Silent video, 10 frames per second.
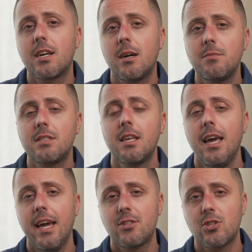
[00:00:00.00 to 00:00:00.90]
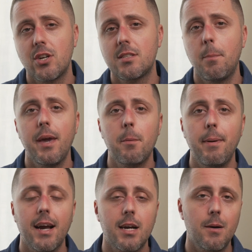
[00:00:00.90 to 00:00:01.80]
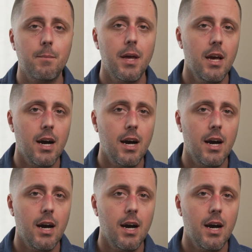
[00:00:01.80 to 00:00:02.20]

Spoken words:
comes, it starts to pick back up.